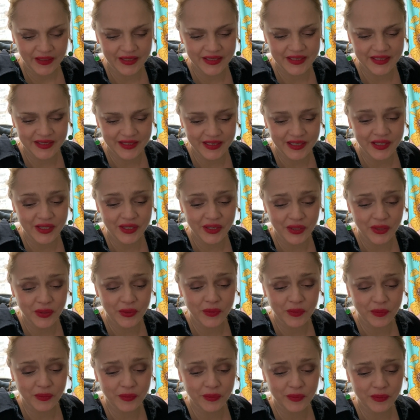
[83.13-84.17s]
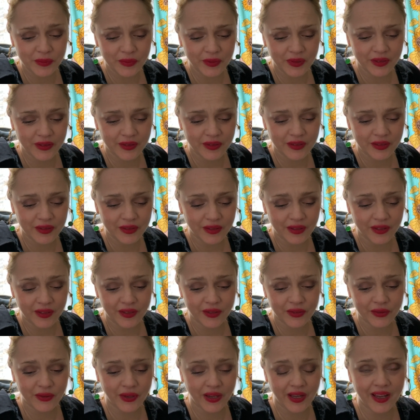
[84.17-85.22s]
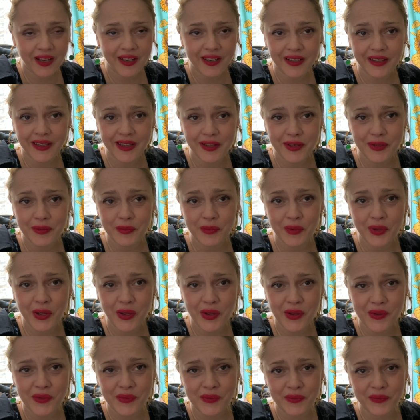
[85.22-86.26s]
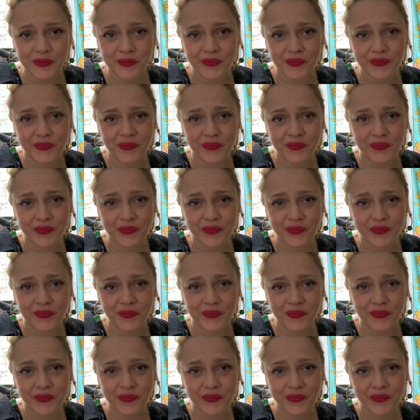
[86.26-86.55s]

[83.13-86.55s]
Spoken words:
see you, you're kind of letting them go.